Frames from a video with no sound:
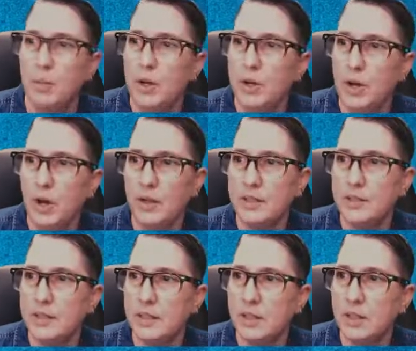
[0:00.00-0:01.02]
But
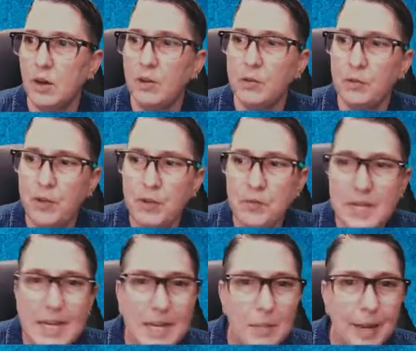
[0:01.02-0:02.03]
notice that there are
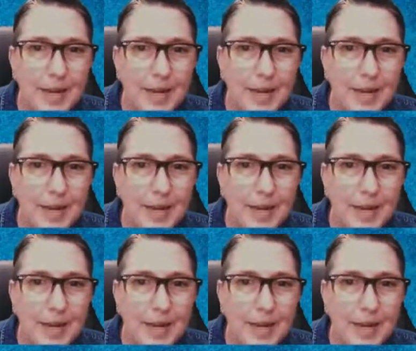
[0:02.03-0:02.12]
15